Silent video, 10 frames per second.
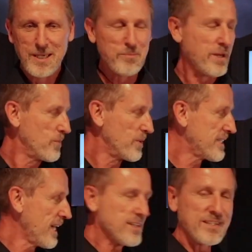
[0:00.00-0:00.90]
But we
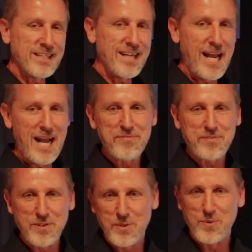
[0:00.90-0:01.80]
titled it
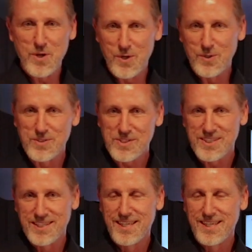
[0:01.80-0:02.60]
After the Rose.